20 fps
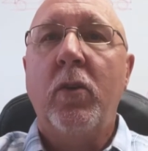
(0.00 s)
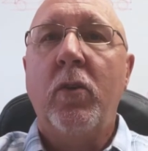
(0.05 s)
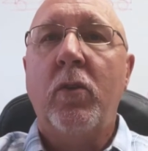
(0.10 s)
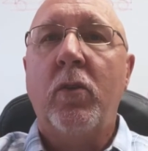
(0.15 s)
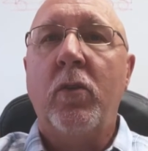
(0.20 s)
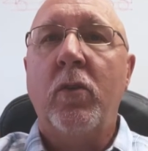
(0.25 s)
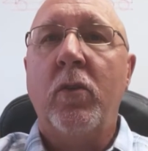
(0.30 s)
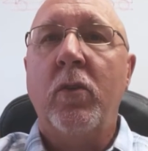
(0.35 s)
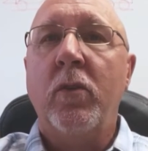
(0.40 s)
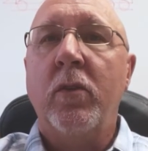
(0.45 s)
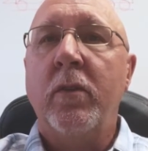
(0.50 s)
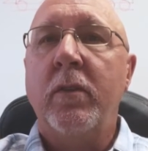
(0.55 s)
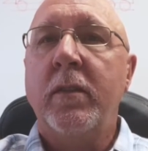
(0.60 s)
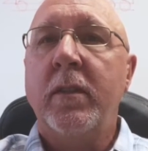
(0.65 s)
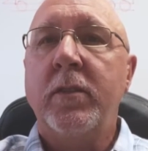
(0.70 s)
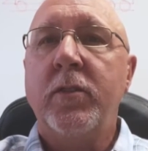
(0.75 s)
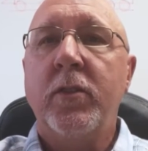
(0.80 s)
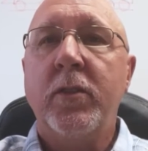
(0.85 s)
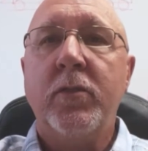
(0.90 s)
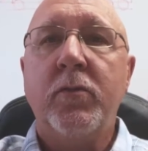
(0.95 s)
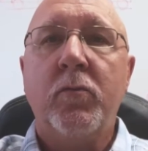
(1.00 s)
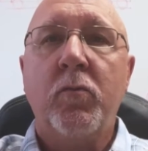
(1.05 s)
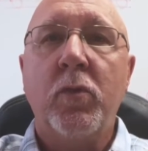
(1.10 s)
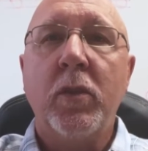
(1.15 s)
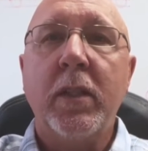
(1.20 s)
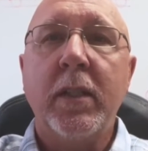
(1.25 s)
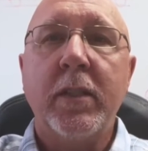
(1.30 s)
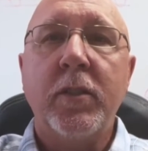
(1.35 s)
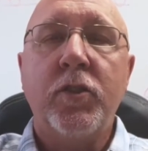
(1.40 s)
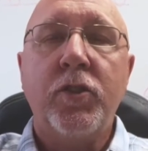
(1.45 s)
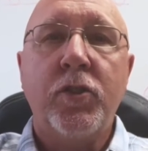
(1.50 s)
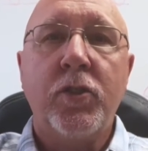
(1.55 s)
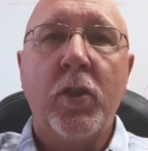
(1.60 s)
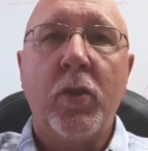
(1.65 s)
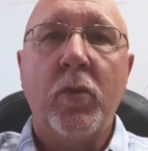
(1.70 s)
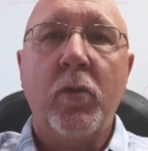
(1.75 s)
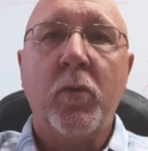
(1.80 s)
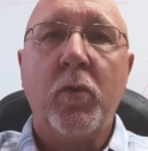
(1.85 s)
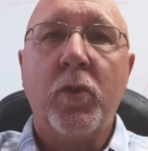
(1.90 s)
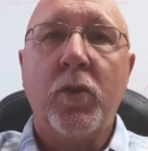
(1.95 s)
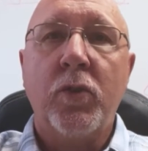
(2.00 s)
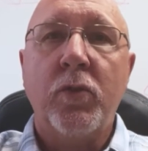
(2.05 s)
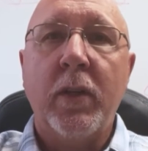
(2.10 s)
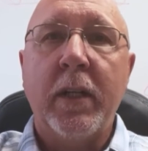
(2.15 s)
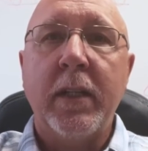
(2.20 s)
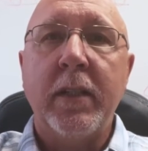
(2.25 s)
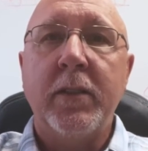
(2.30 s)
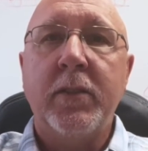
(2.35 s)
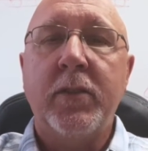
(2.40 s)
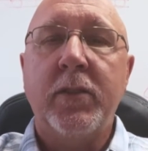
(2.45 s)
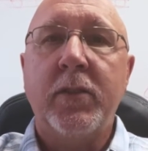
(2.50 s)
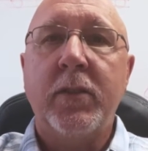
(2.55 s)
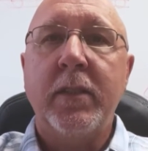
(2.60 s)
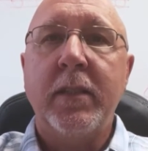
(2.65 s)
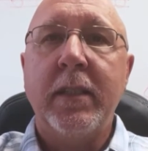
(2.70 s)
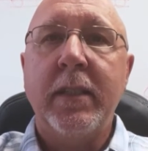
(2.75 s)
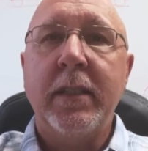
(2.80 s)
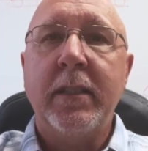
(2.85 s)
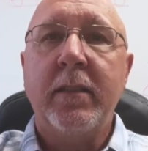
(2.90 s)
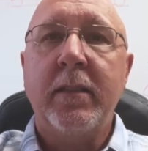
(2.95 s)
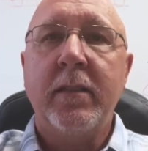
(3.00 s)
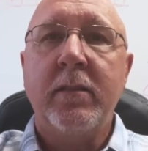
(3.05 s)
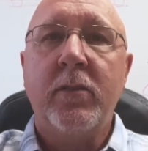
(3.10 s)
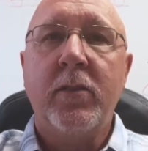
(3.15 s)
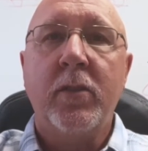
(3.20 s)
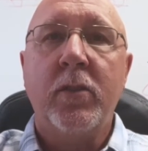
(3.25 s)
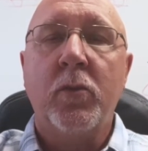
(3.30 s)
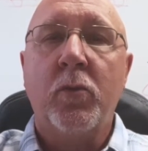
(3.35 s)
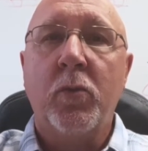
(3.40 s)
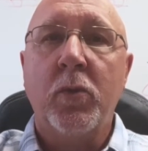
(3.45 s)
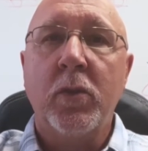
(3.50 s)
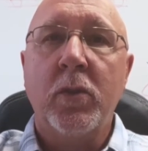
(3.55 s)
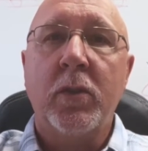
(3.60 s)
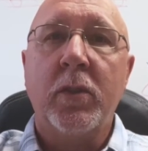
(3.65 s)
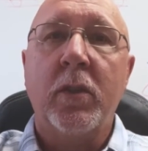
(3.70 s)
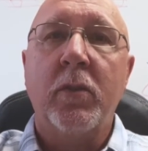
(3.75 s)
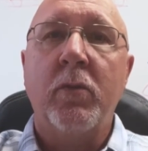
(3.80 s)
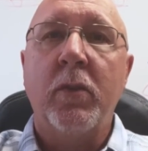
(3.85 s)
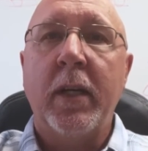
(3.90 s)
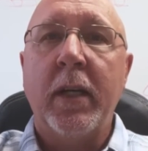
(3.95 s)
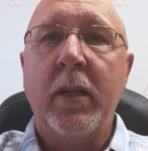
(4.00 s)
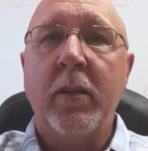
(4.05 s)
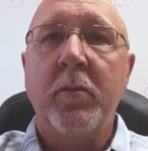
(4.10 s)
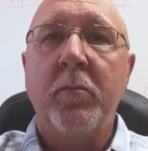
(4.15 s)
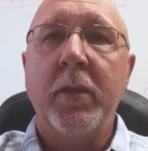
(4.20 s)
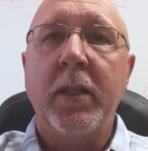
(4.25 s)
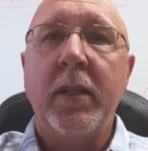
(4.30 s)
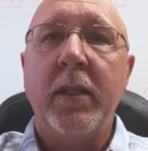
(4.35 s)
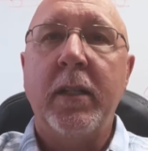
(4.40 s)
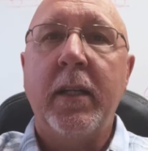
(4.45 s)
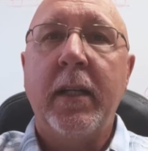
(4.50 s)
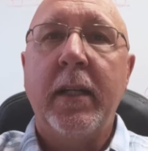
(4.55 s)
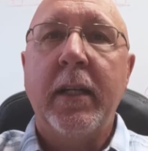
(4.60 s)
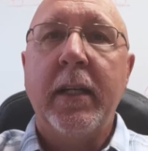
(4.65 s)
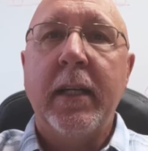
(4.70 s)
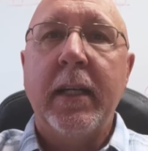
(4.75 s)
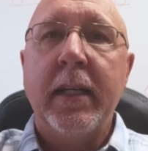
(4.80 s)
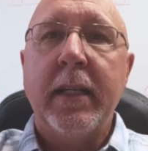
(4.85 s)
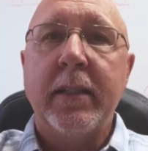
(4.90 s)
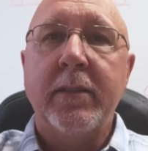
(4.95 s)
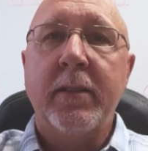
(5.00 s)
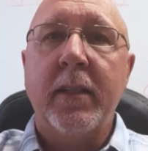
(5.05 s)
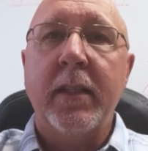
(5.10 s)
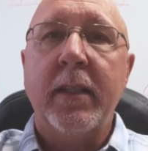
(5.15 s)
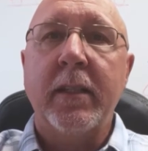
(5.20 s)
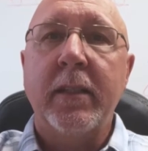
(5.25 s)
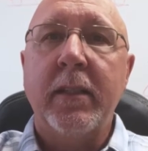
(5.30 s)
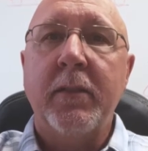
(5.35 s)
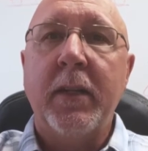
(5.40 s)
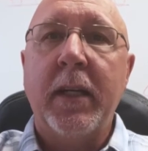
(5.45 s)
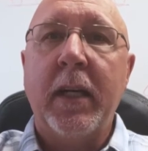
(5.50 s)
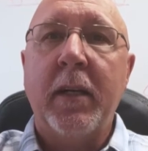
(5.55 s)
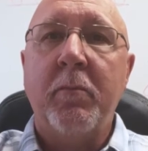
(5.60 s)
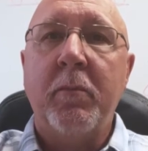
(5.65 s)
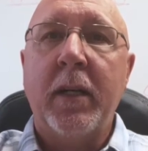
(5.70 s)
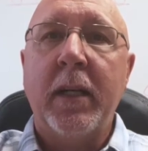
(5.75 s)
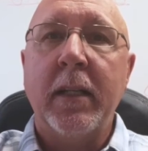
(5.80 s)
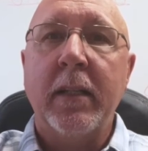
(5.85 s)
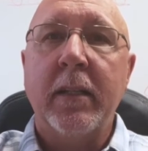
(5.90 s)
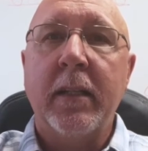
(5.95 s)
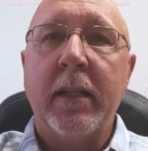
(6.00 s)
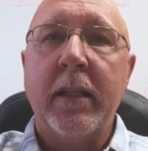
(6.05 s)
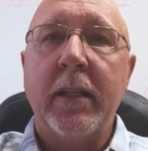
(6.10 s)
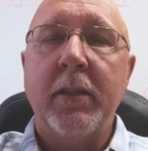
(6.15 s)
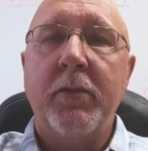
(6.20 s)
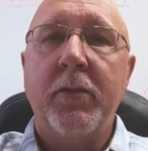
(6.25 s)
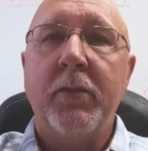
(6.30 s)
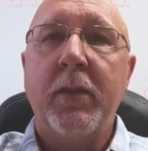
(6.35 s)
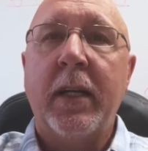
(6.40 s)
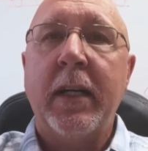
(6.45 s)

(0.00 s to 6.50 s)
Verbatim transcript: or just really show Christ to the world around me as I live out my life.